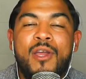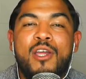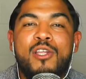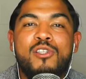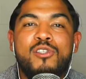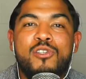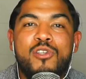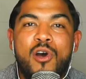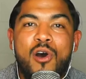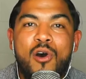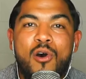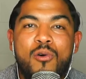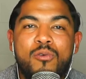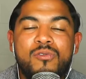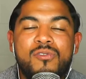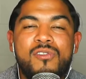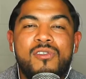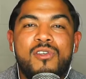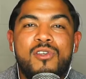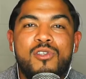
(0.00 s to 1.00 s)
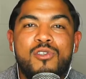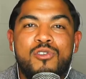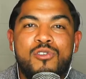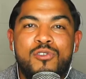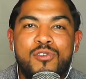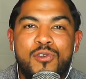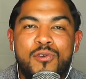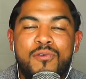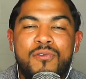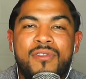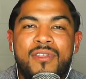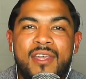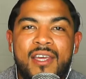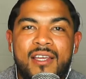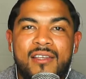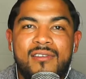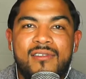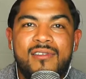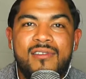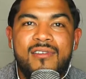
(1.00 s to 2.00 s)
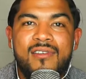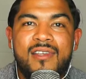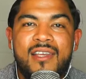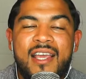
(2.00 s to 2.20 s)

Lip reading: don't do this.